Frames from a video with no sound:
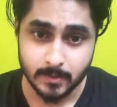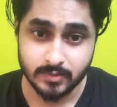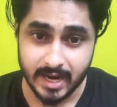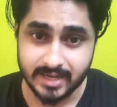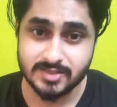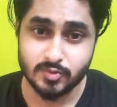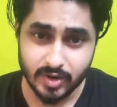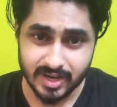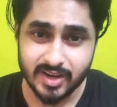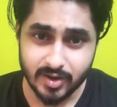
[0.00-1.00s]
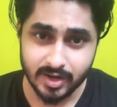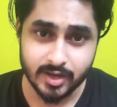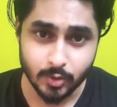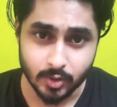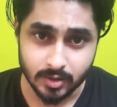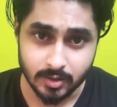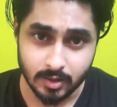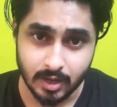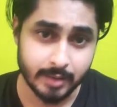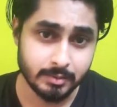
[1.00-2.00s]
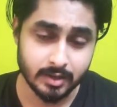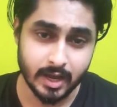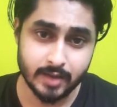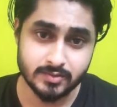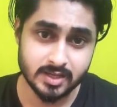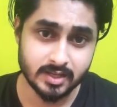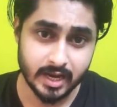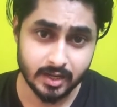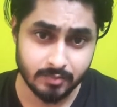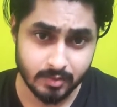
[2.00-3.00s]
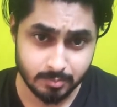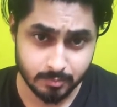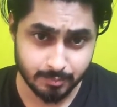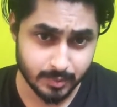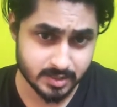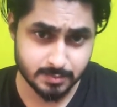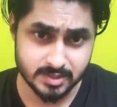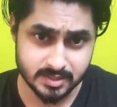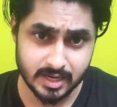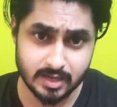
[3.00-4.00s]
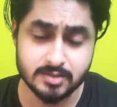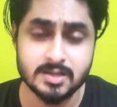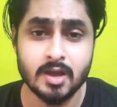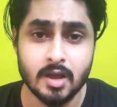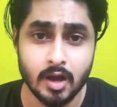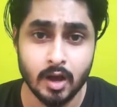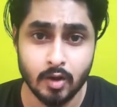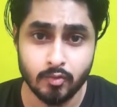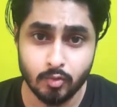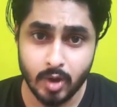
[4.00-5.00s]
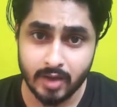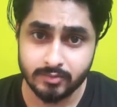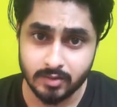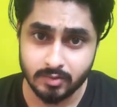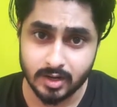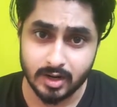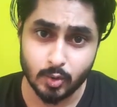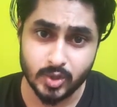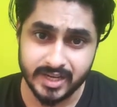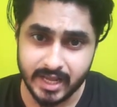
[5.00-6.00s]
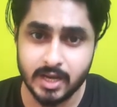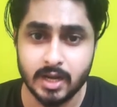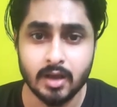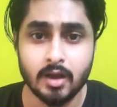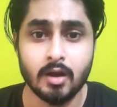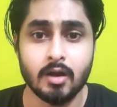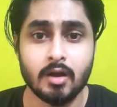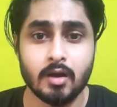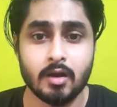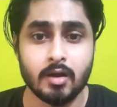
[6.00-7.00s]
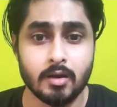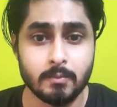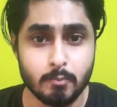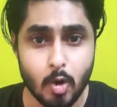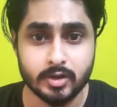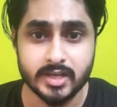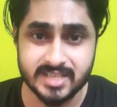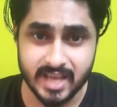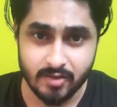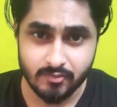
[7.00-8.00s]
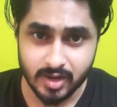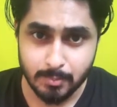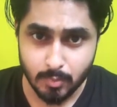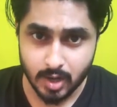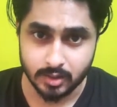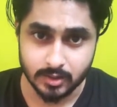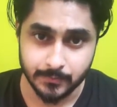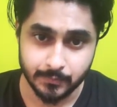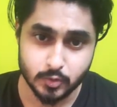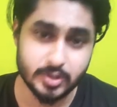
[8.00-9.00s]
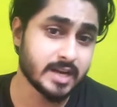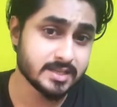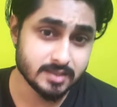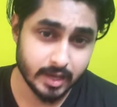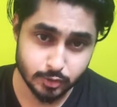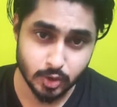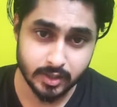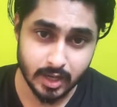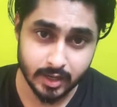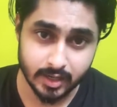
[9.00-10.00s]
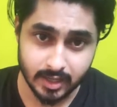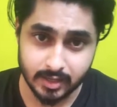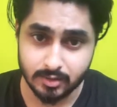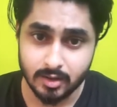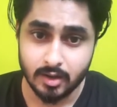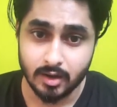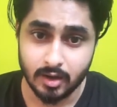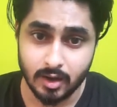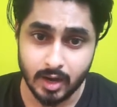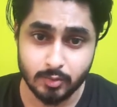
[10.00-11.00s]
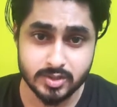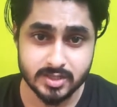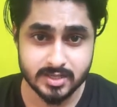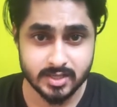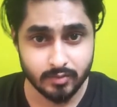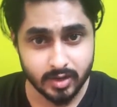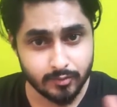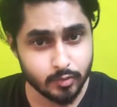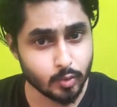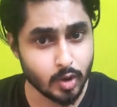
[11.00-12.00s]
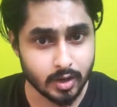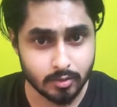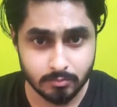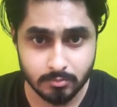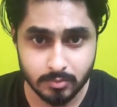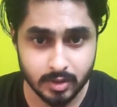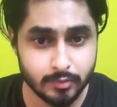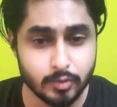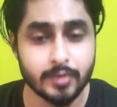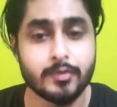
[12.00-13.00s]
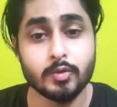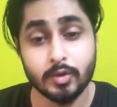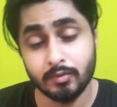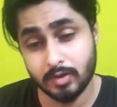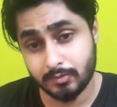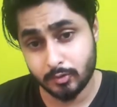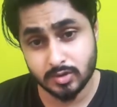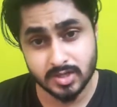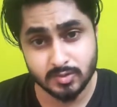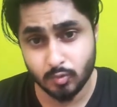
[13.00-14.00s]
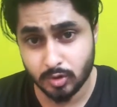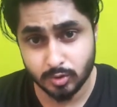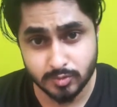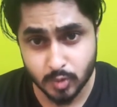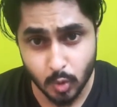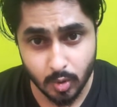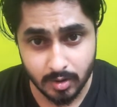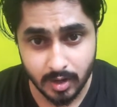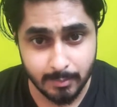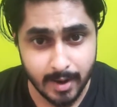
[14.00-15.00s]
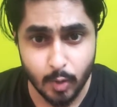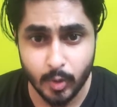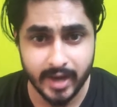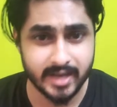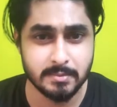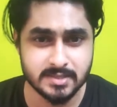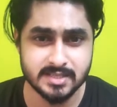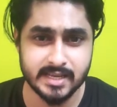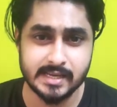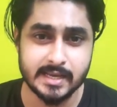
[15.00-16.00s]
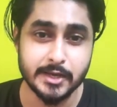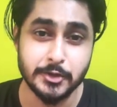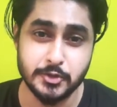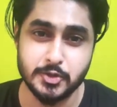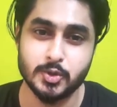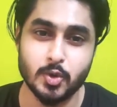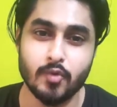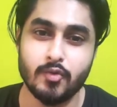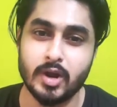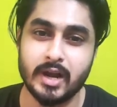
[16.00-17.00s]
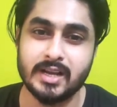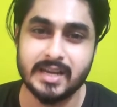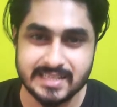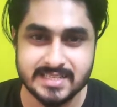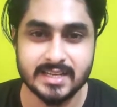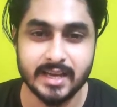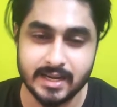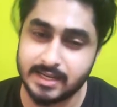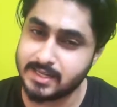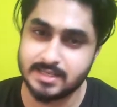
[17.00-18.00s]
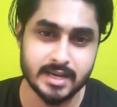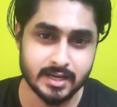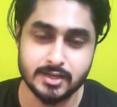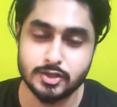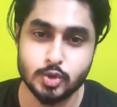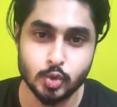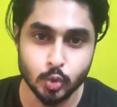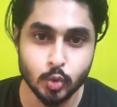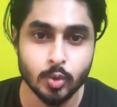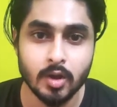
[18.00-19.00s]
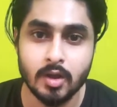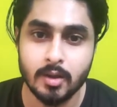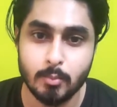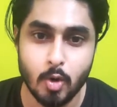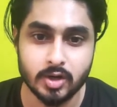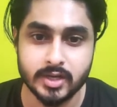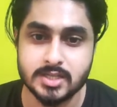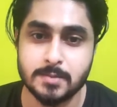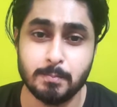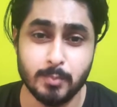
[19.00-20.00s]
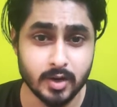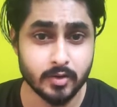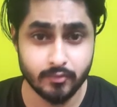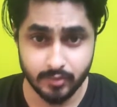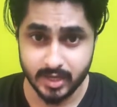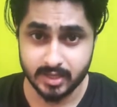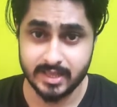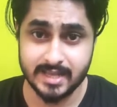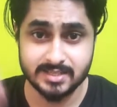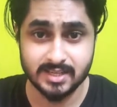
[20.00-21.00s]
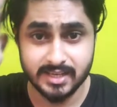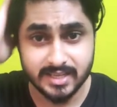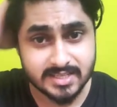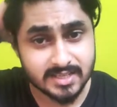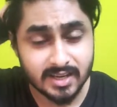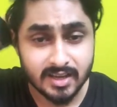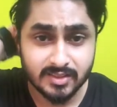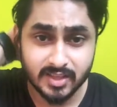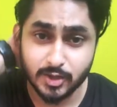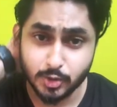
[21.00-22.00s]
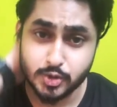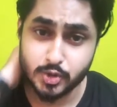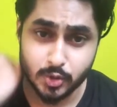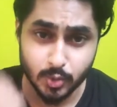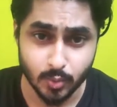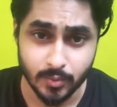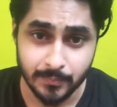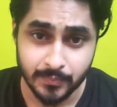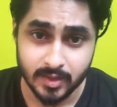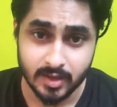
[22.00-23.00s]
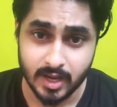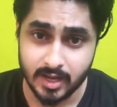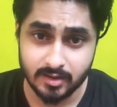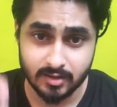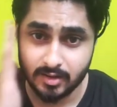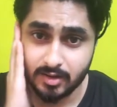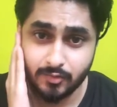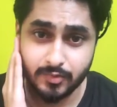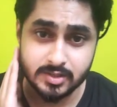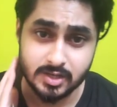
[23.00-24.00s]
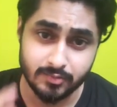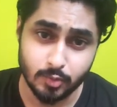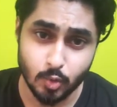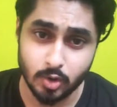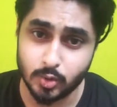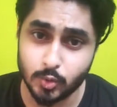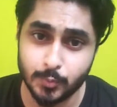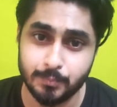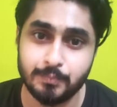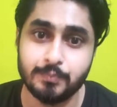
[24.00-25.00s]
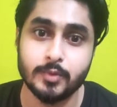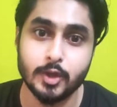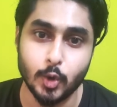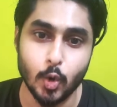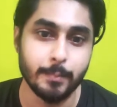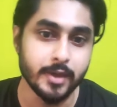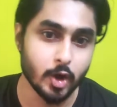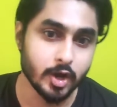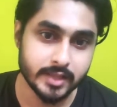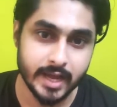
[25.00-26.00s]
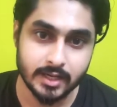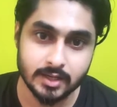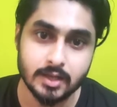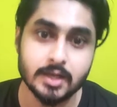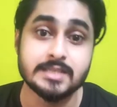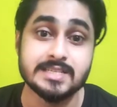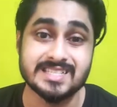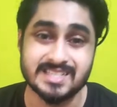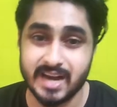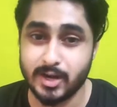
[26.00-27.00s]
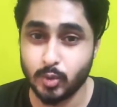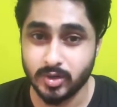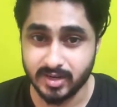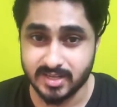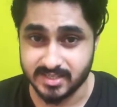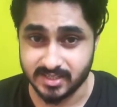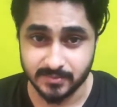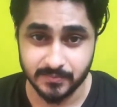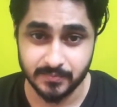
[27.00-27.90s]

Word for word: that is really, really good. I mean, I have seen 95+ percentilers who have given around 10 mock tests every month. So that is the actual target. And I would suggest, even if you are, even if you just want to score above 80%, you should go for at least 2 mock tests per week. That's the least thing you should do. And obviously, if you want to go beyond that, just try to increase it.